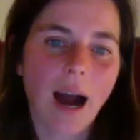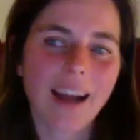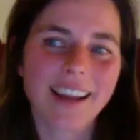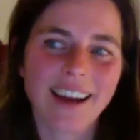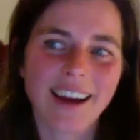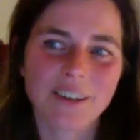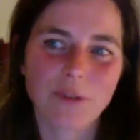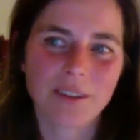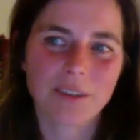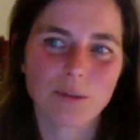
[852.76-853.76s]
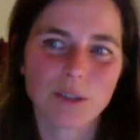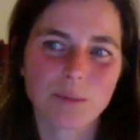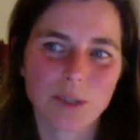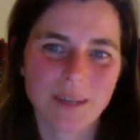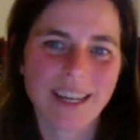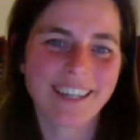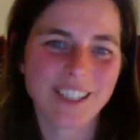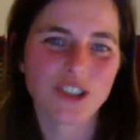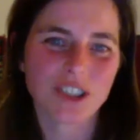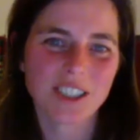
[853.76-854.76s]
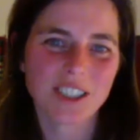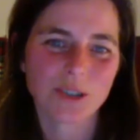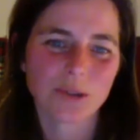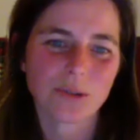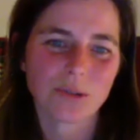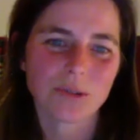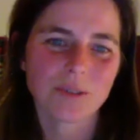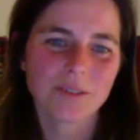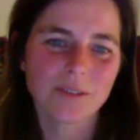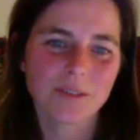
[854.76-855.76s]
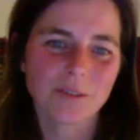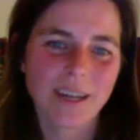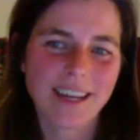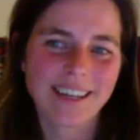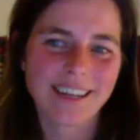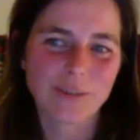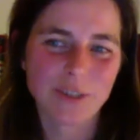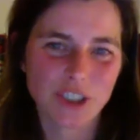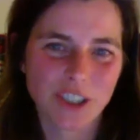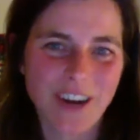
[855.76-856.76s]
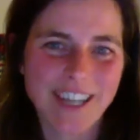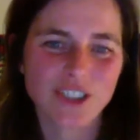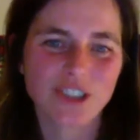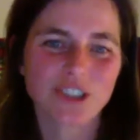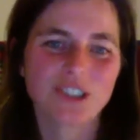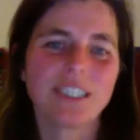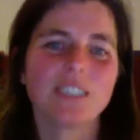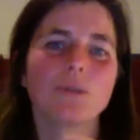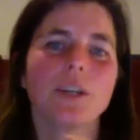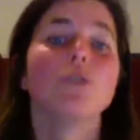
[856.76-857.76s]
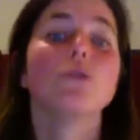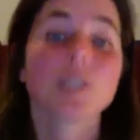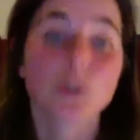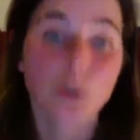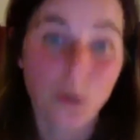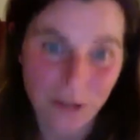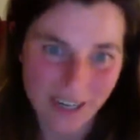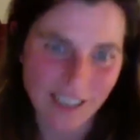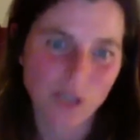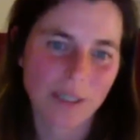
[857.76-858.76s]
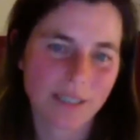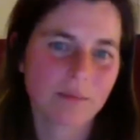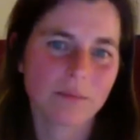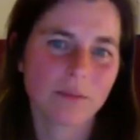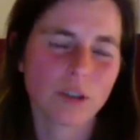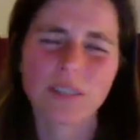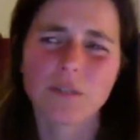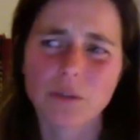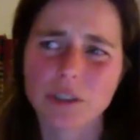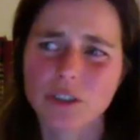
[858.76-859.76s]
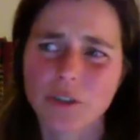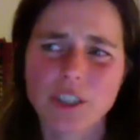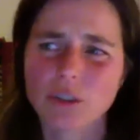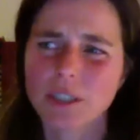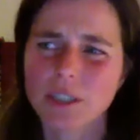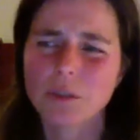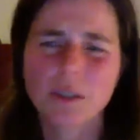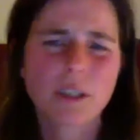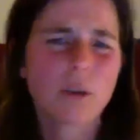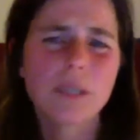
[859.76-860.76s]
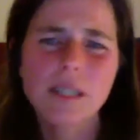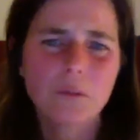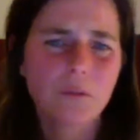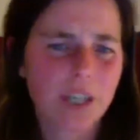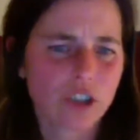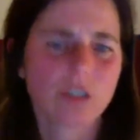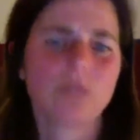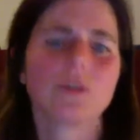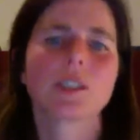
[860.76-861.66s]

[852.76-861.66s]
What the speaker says: I rather would put my energy into regeneration, into a new story, actually, not even regeneration, into a completely fresh new